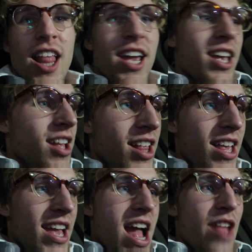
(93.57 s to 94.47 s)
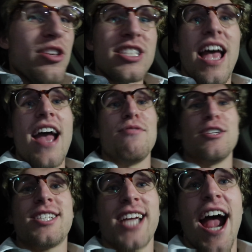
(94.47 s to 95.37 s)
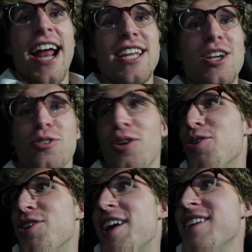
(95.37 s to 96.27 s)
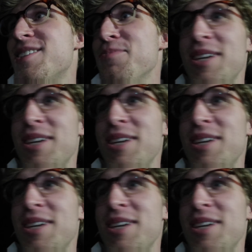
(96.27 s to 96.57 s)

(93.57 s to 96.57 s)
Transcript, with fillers: At like, Kroger. This, I have this Kroger. Tiny Kroger next to